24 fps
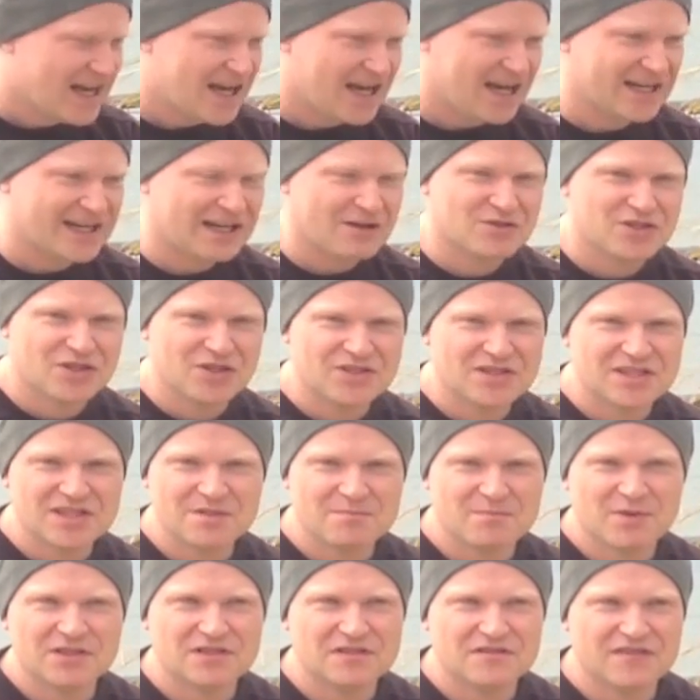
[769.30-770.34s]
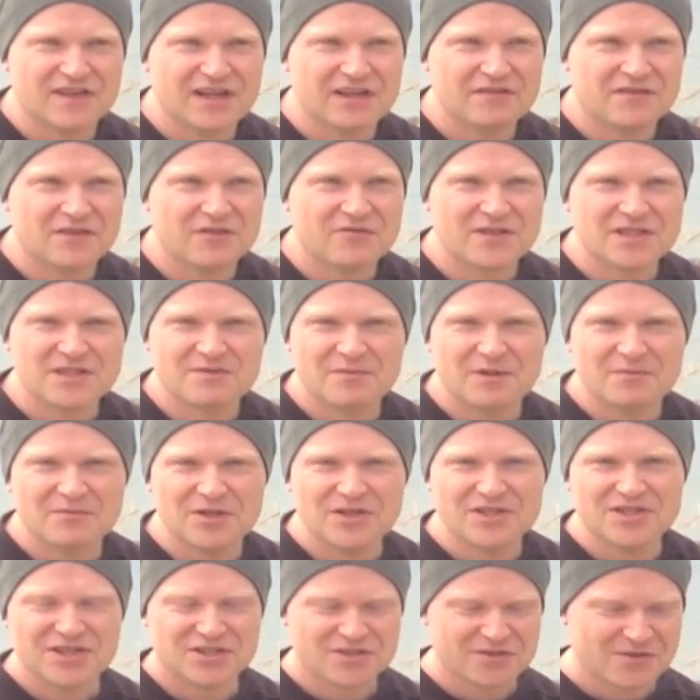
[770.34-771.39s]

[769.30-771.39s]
and I was using Spotify for the rest of my music.